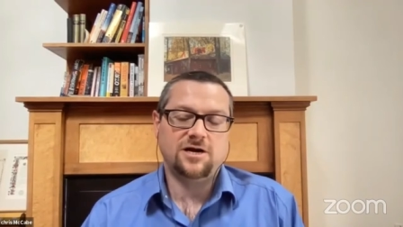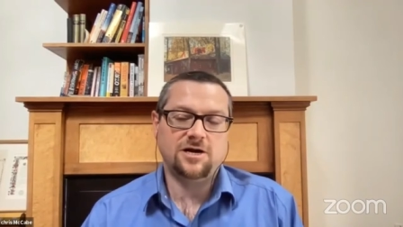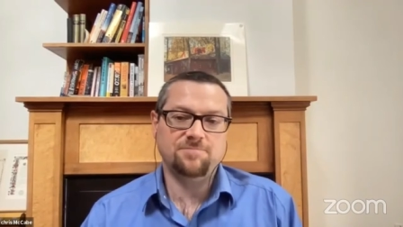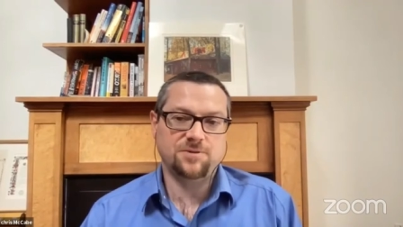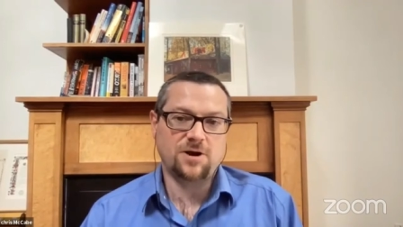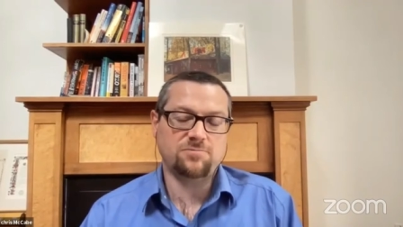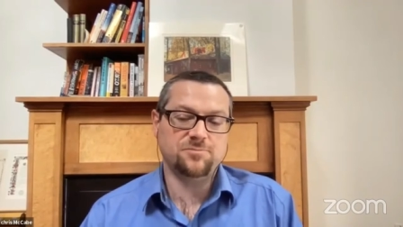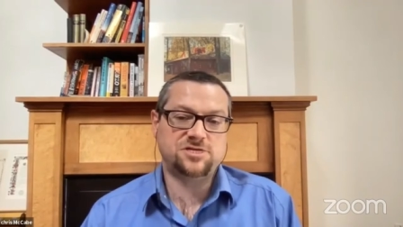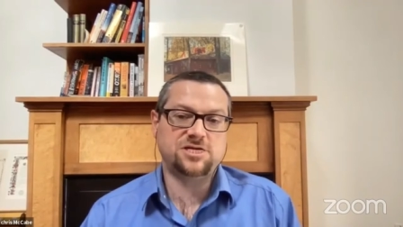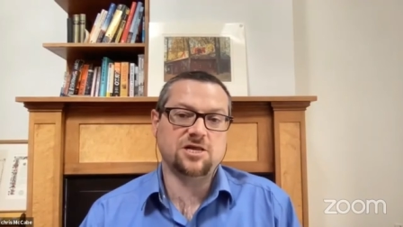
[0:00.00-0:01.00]
Um, the
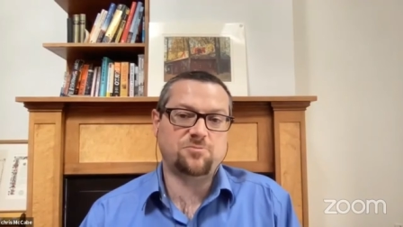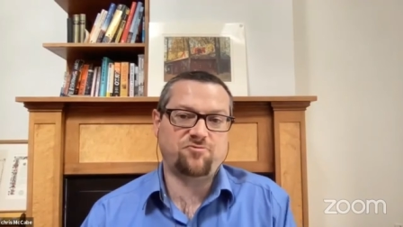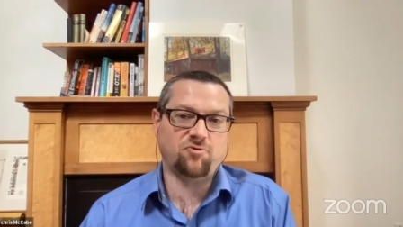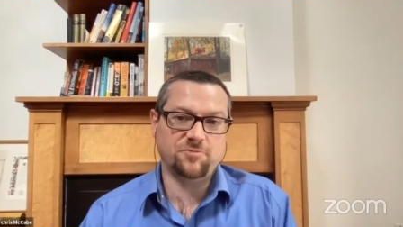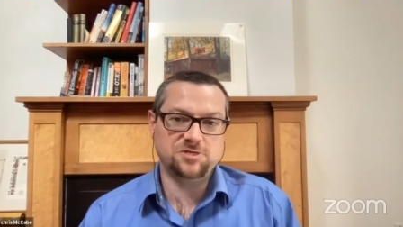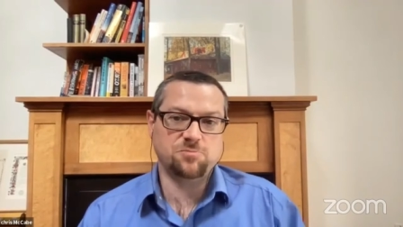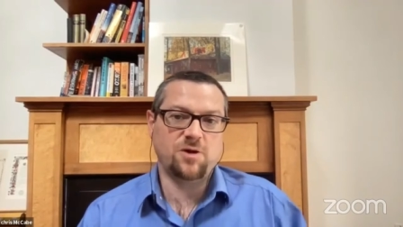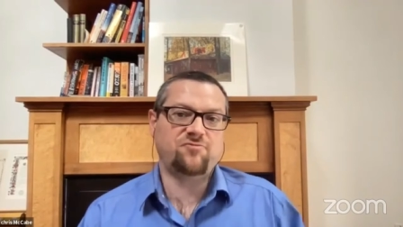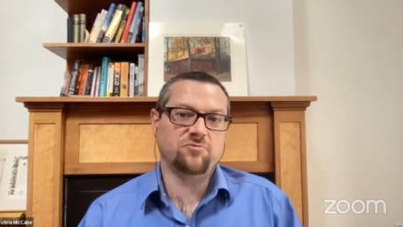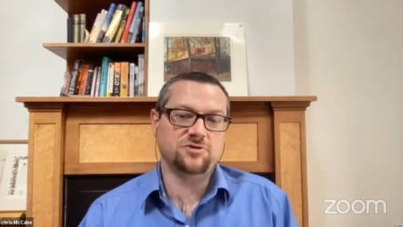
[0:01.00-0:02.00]
problem is seller performance,
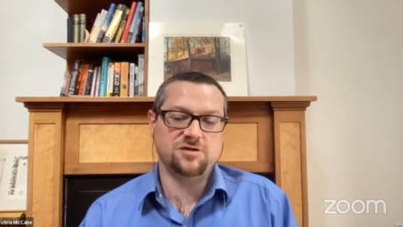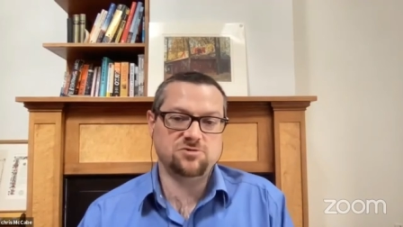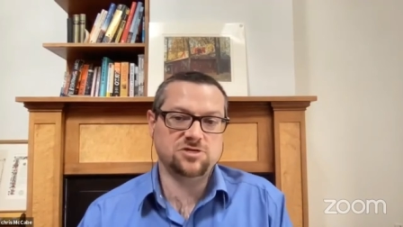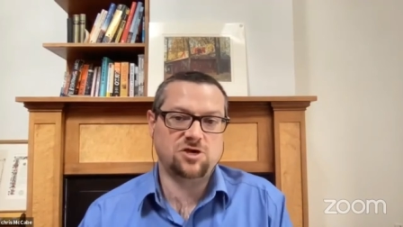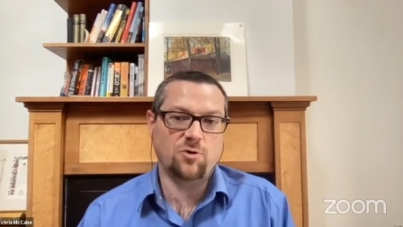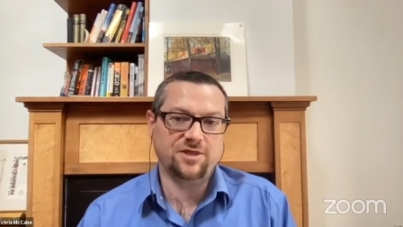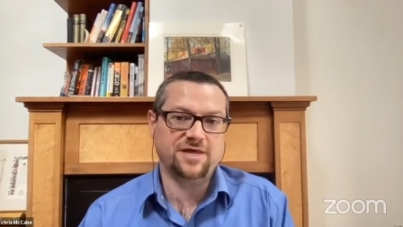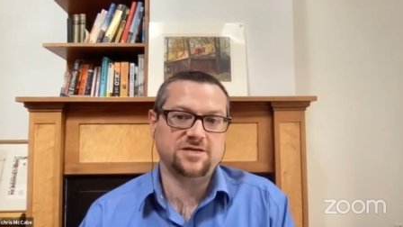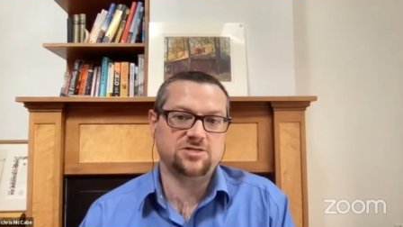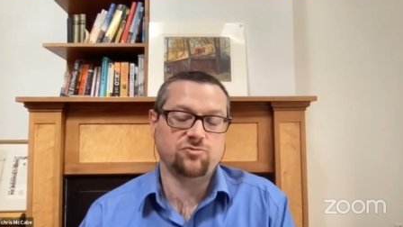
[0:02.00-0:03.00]
my former teams, is going
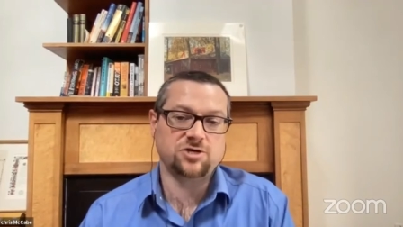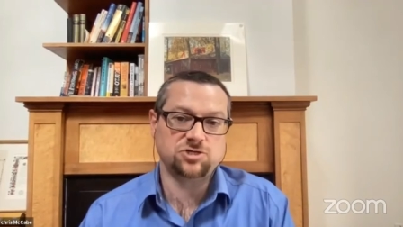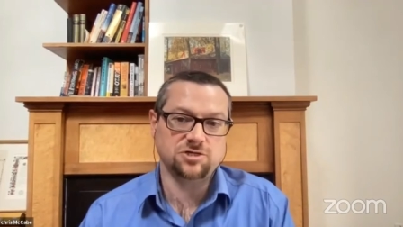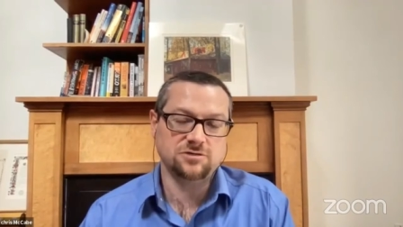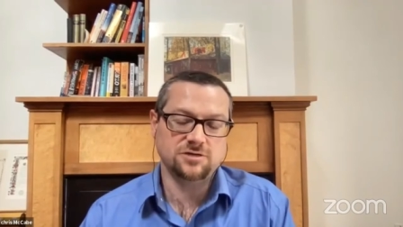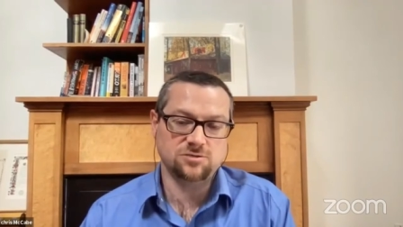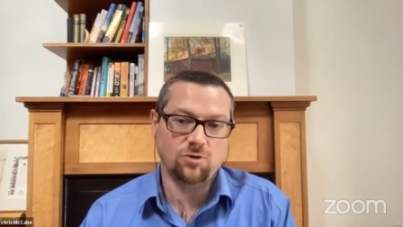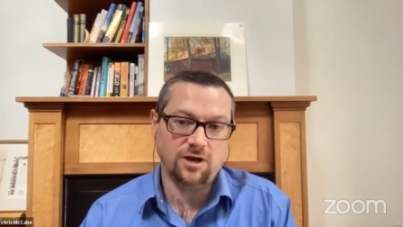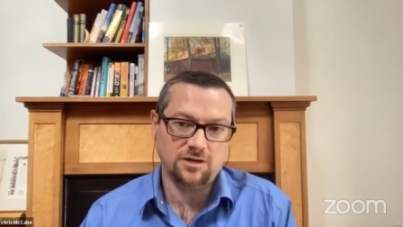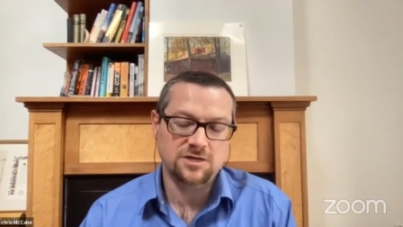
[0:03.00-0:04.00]
that direction as
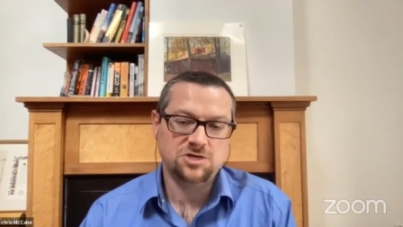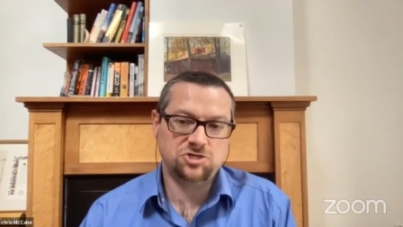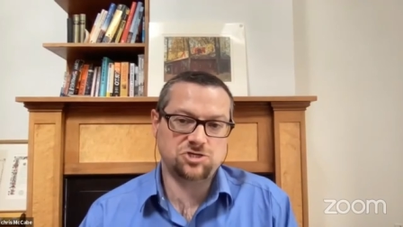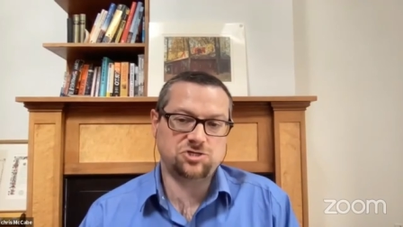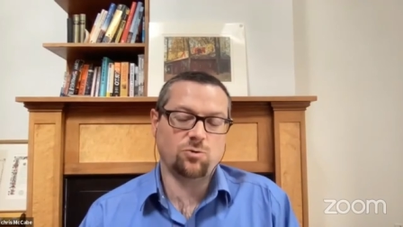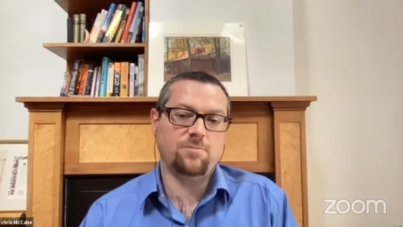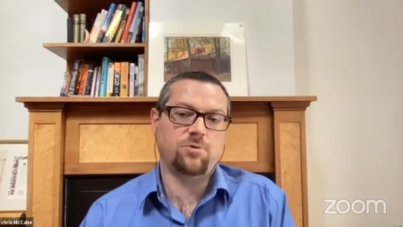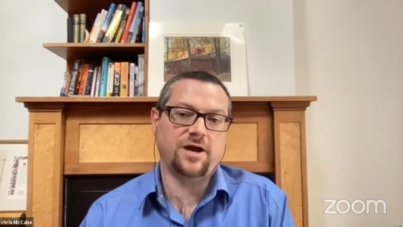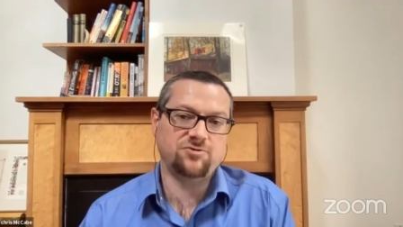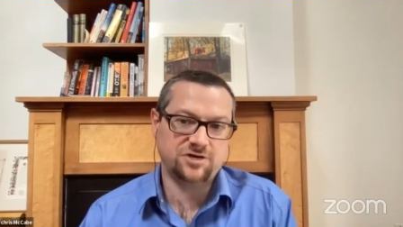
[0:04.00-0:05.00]
well, just the way
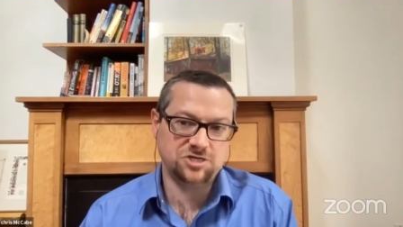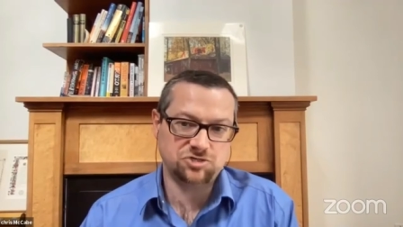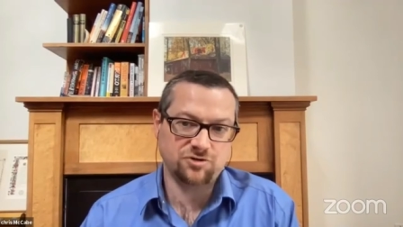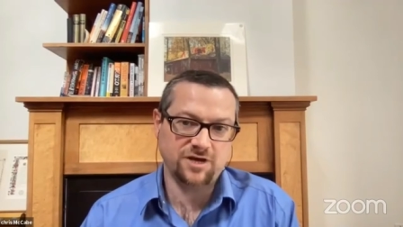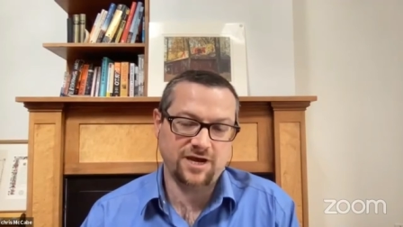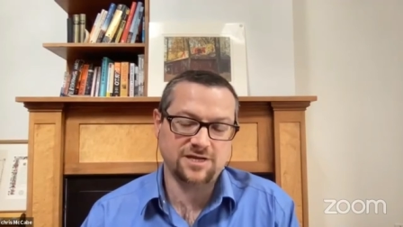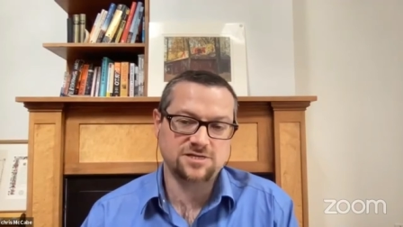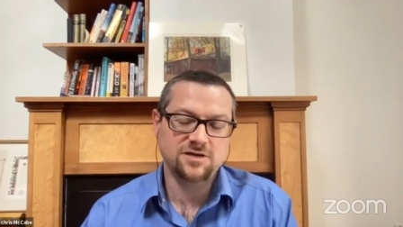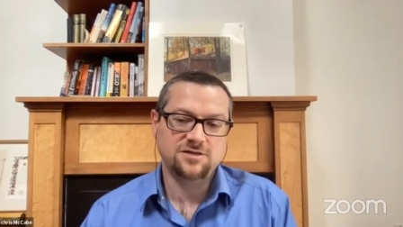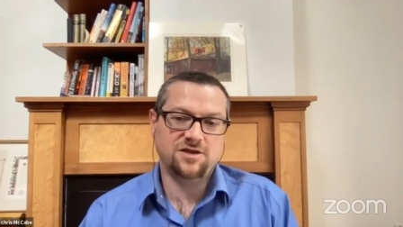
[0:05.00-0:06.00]
brand registry
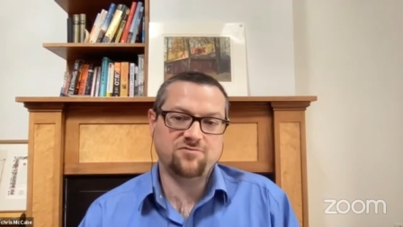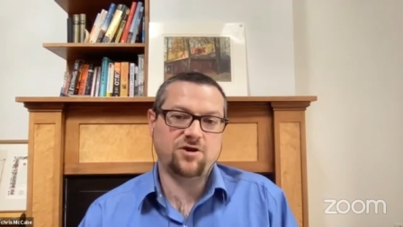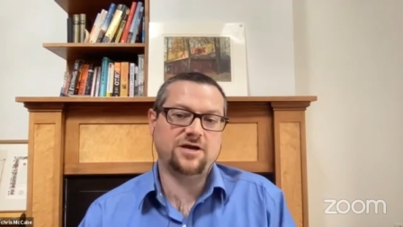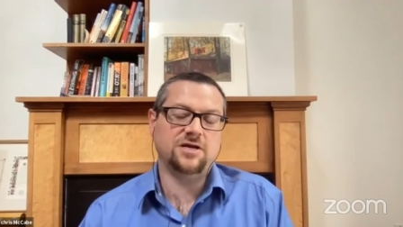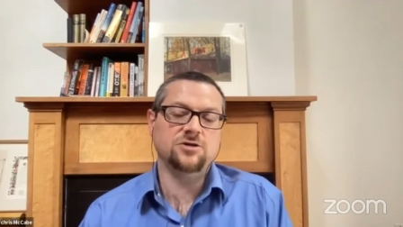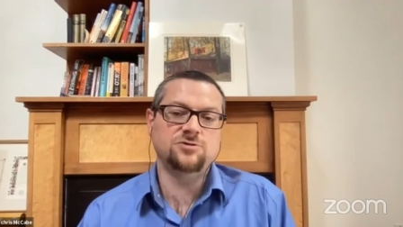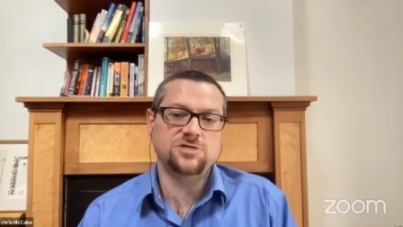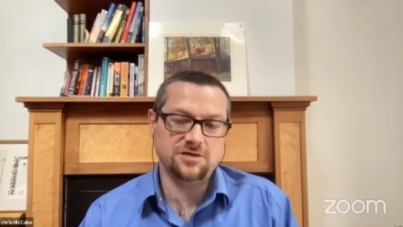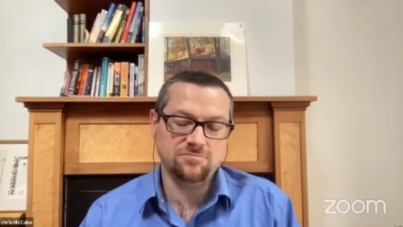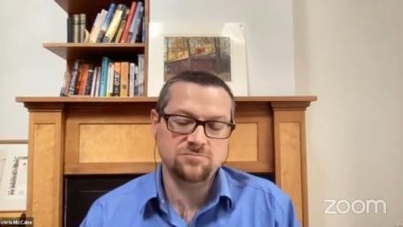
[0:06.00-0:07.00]
has. They've created new
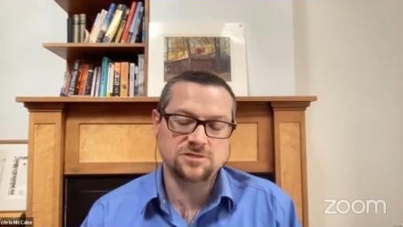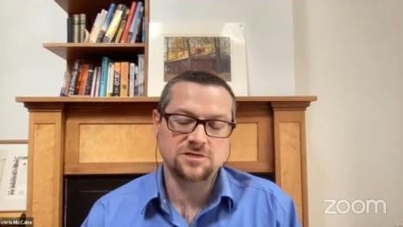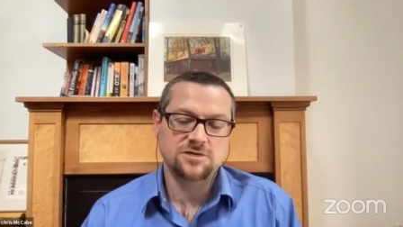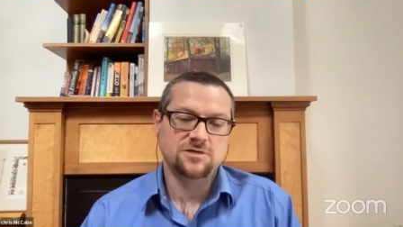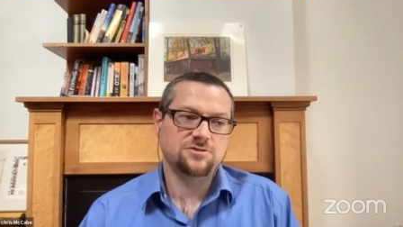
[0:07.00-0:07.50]
teams.